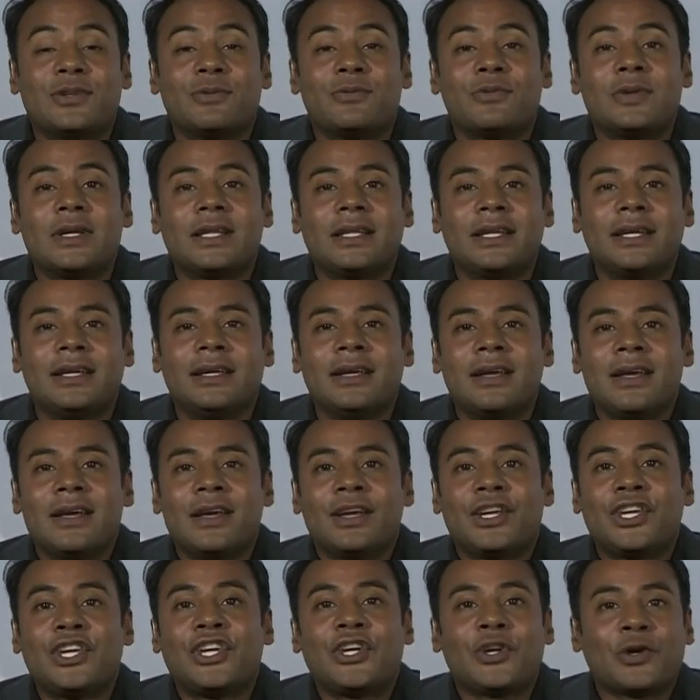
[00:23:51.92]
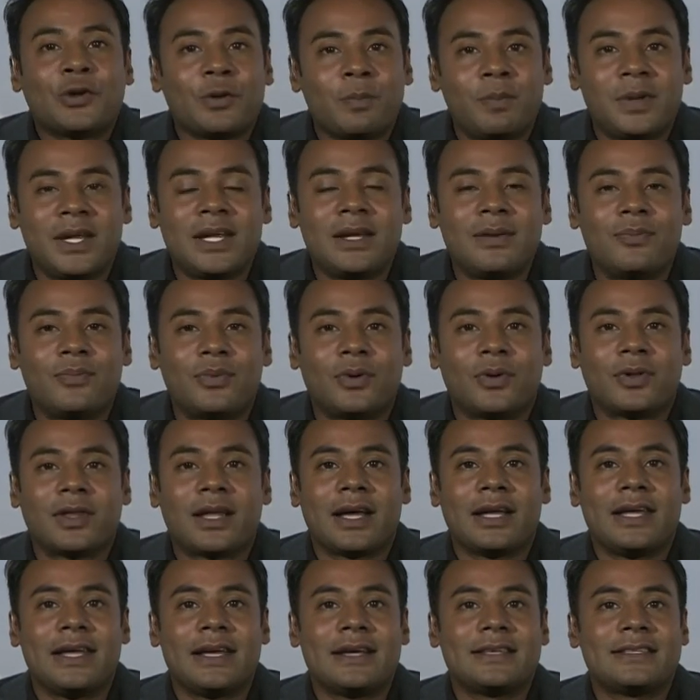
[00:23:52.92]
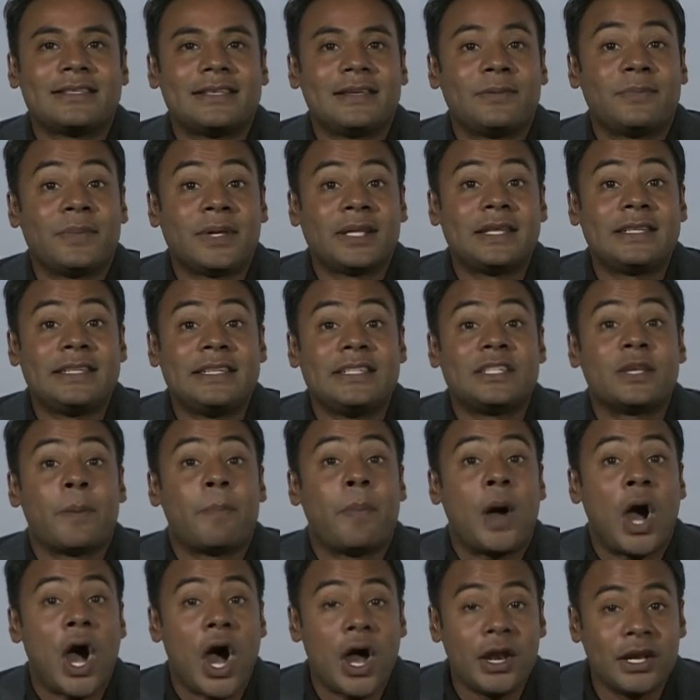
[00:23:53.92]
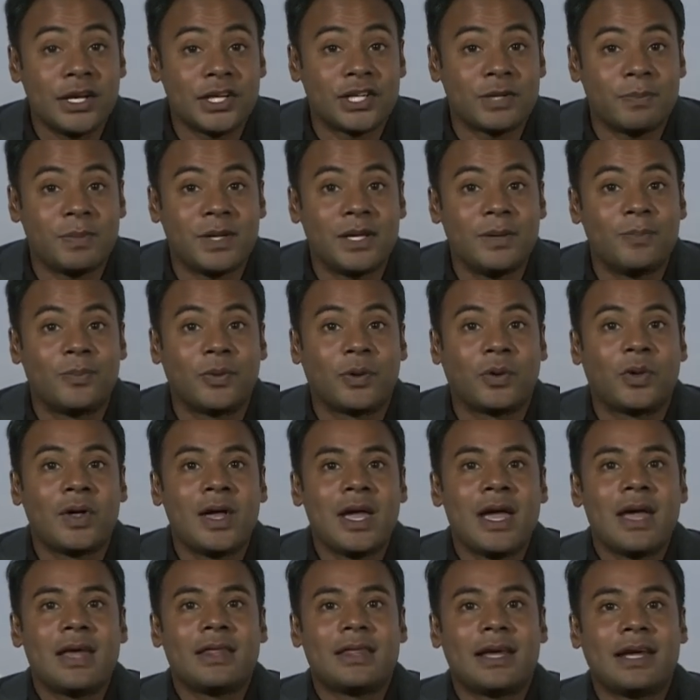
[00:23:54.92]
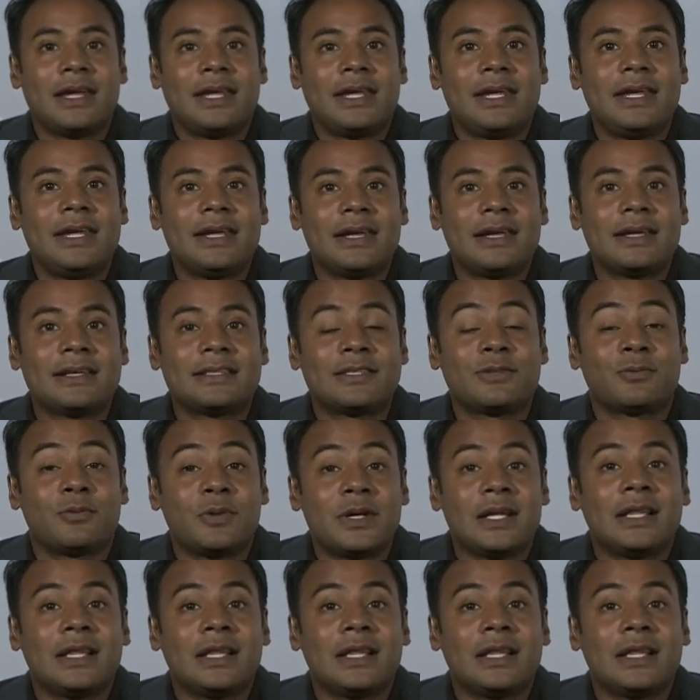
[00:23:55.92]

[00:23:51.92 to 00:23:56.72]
to really cure people, that he has the ability to punish people, that he is